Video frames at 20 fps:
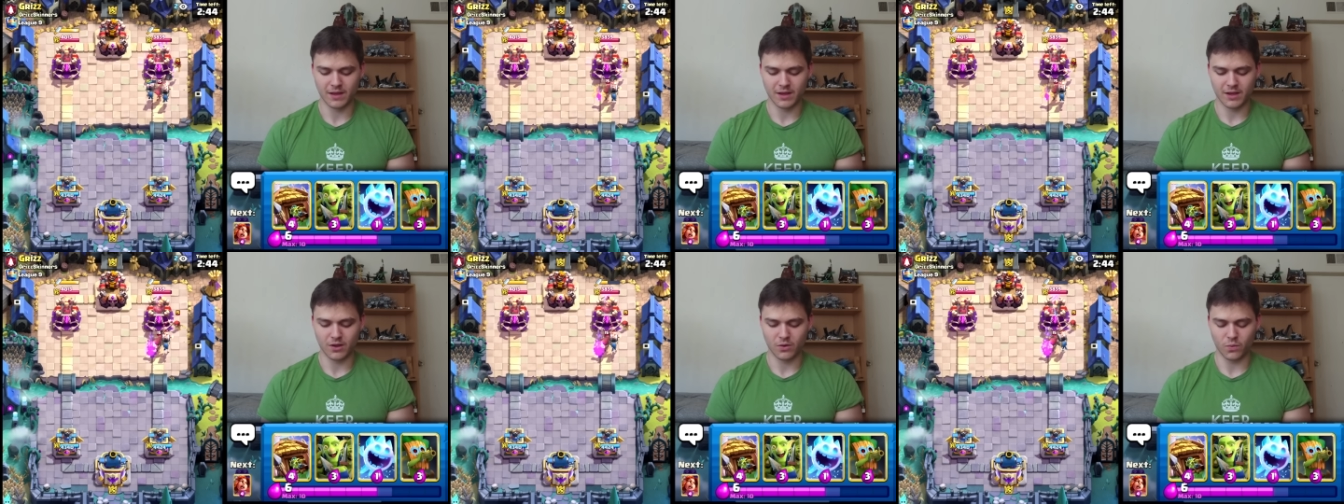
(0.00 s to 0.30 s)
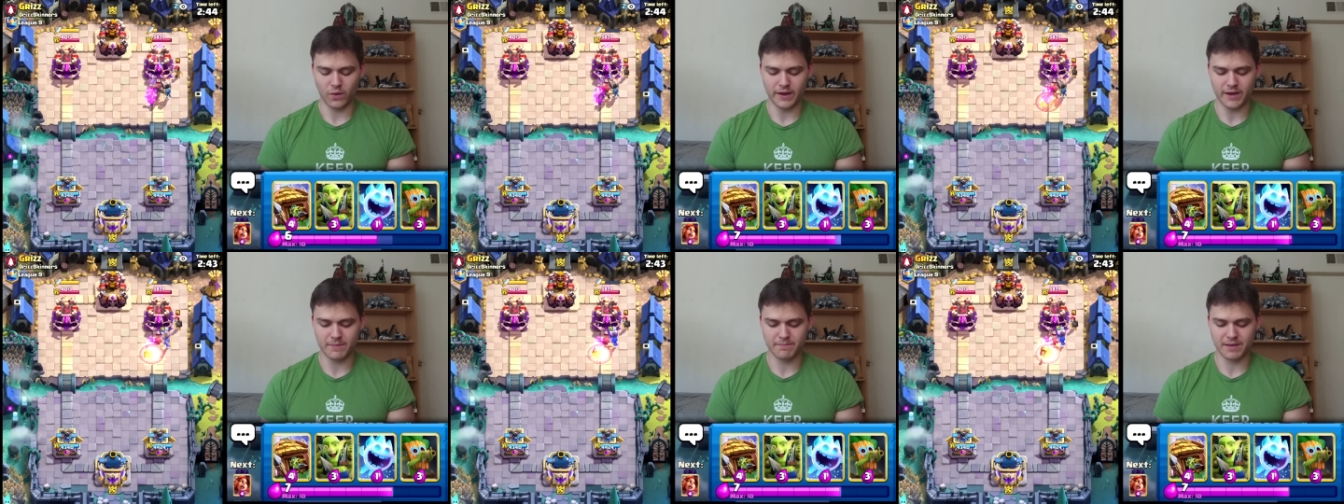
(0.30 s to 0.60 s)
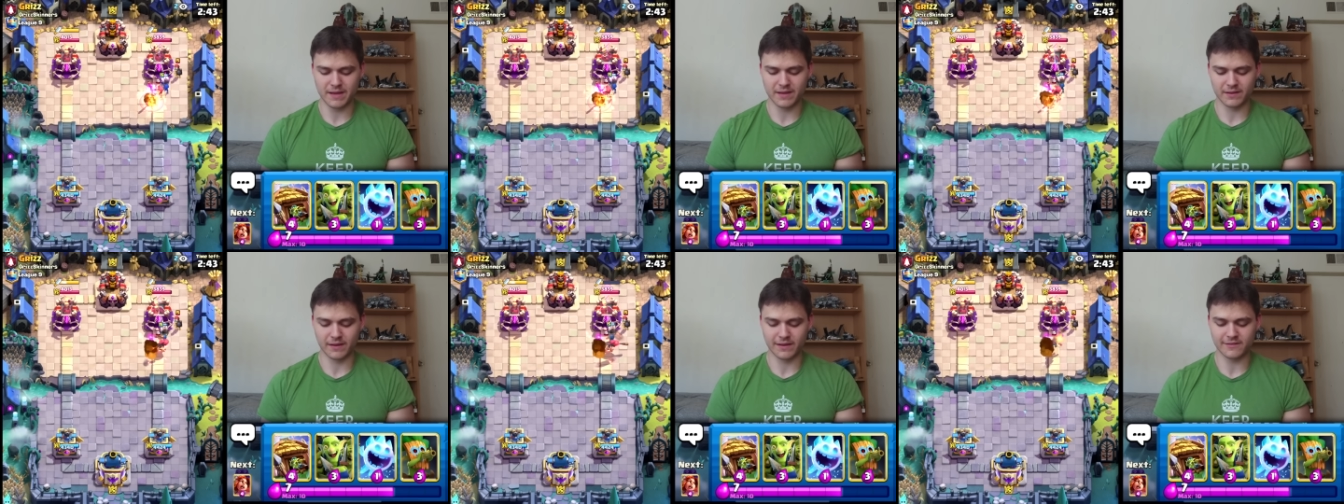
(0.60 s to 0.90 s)
quite a
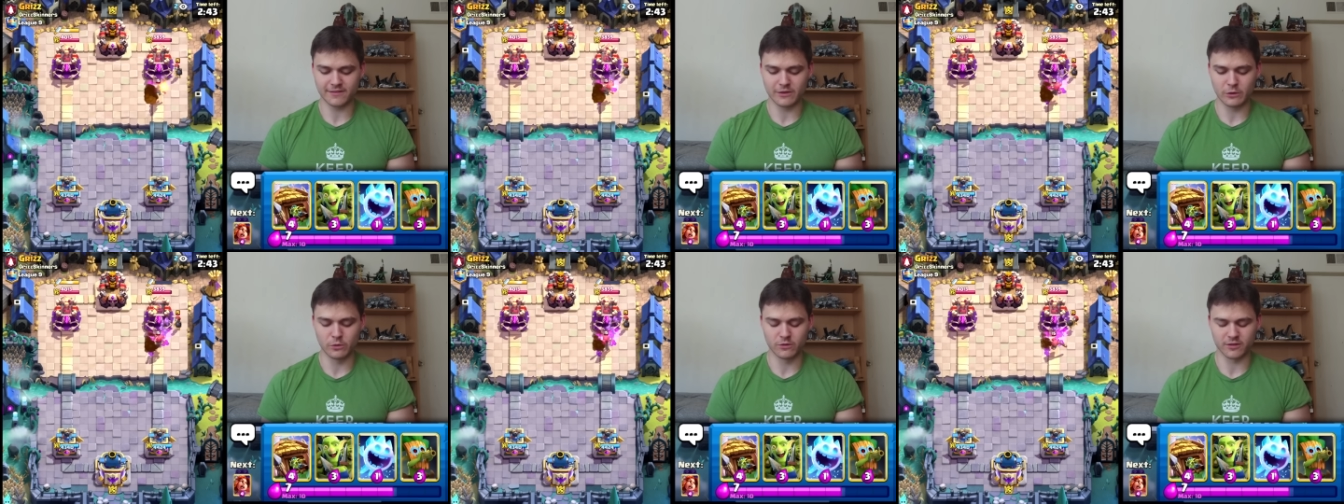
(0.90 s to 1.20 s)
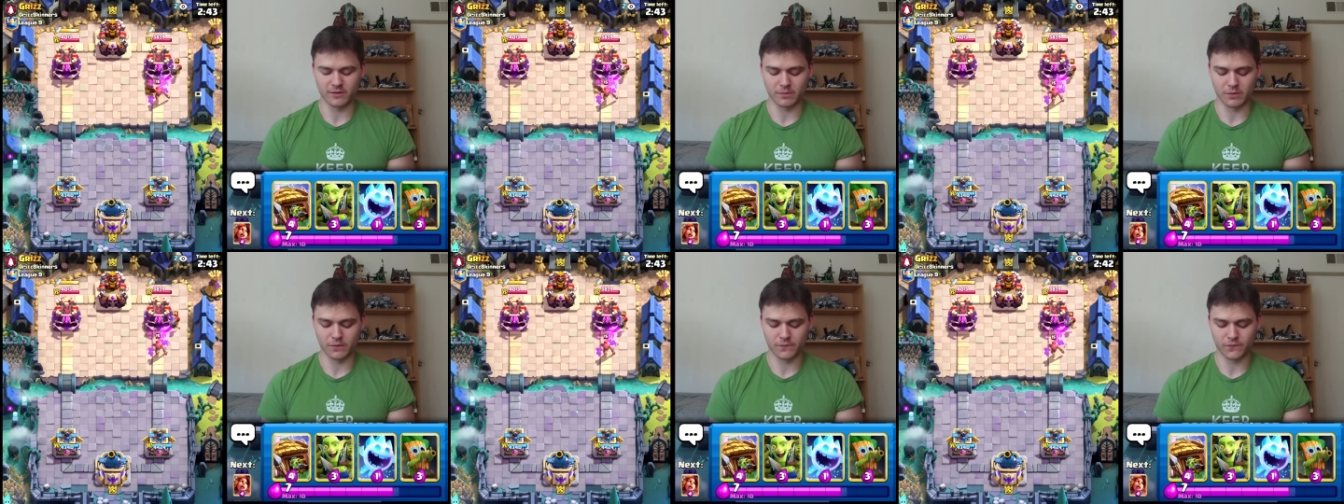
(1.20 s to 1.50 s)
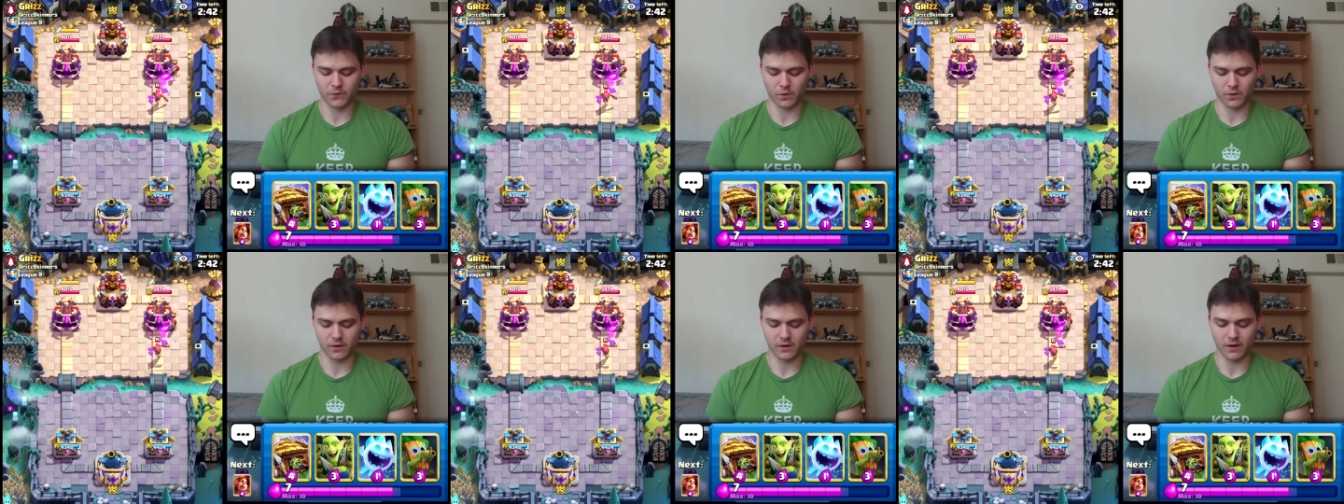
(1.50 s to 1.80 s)
bit less usable
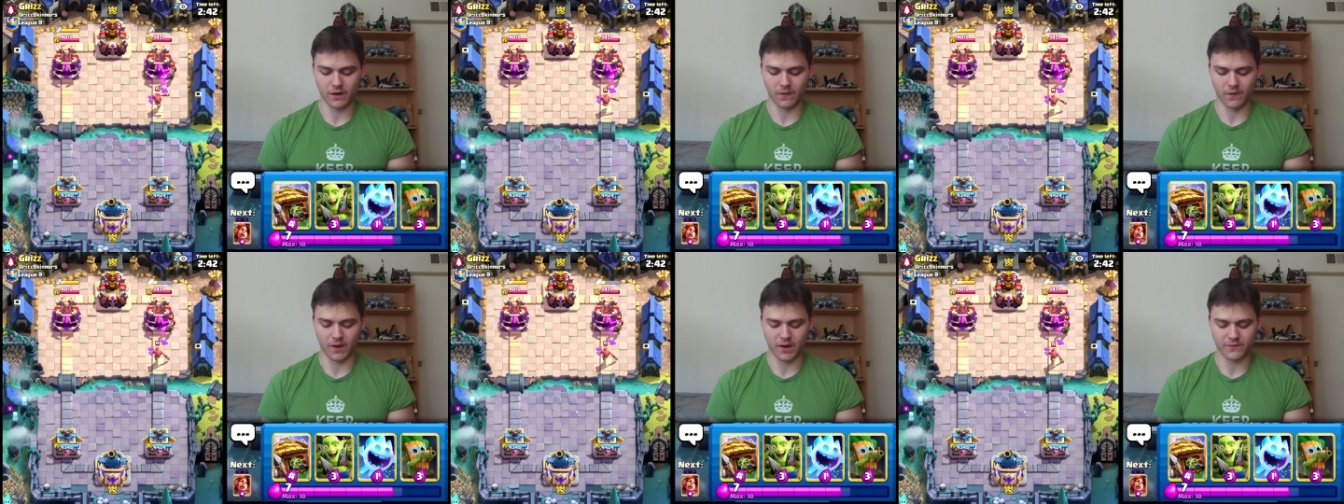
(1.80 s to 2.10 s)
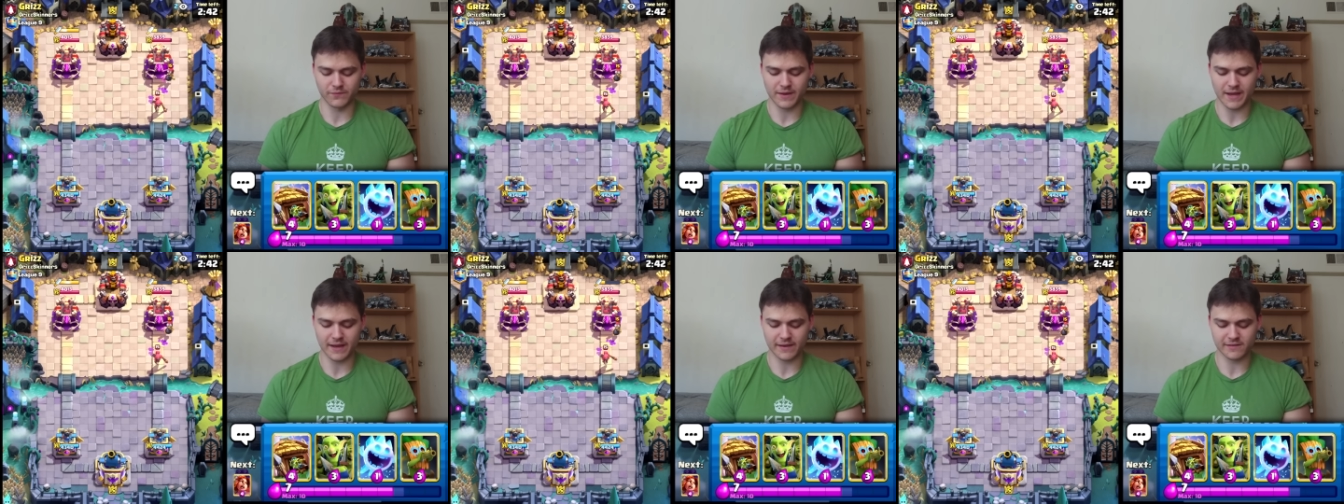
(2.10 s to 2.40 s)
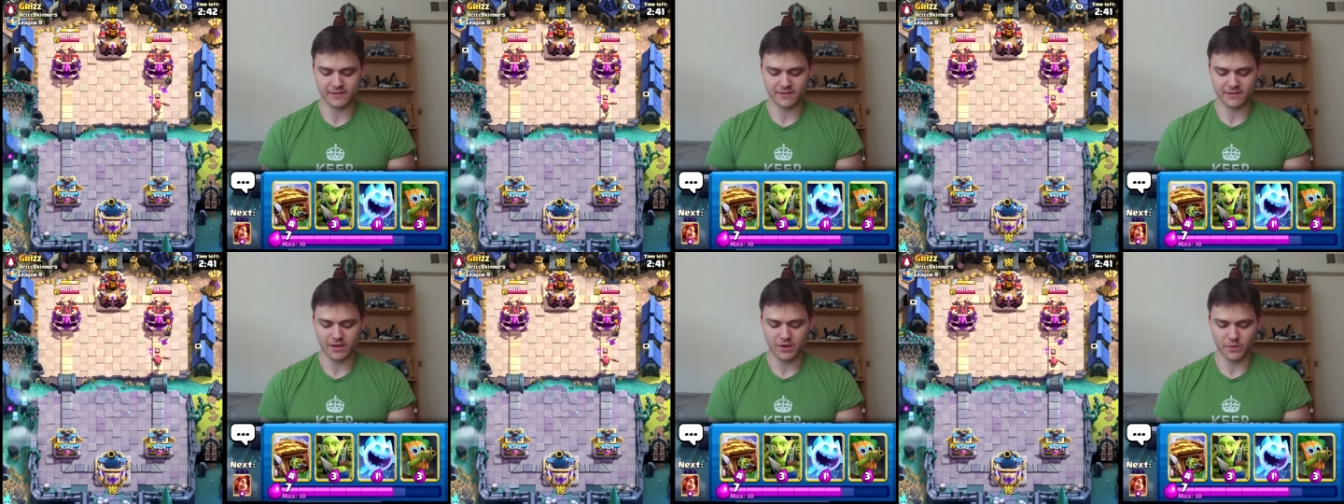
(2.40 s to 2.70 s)
for a lot of
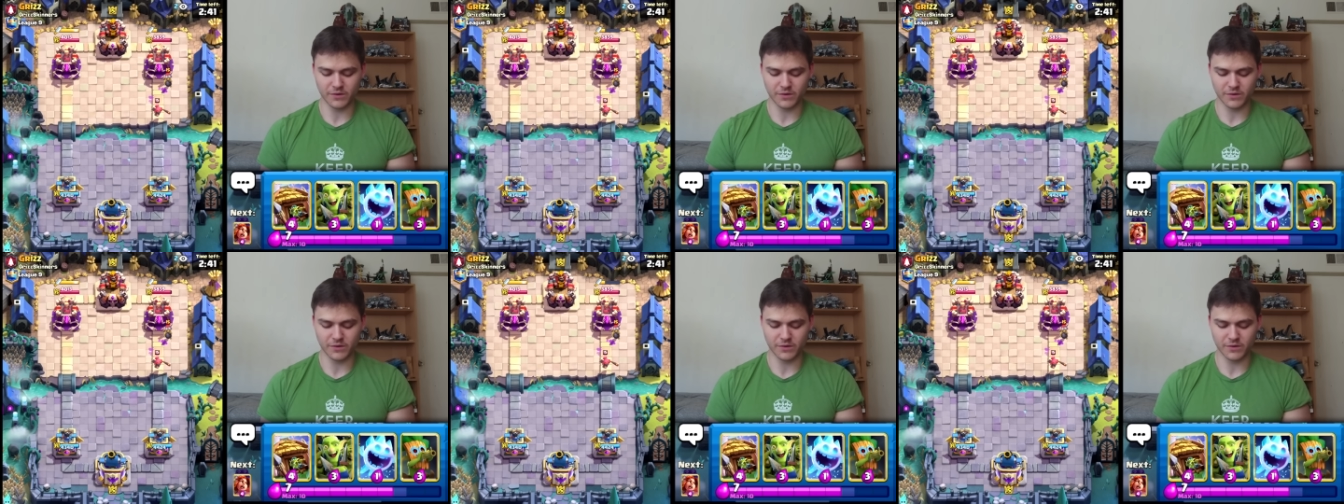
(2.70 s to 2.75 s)
decks,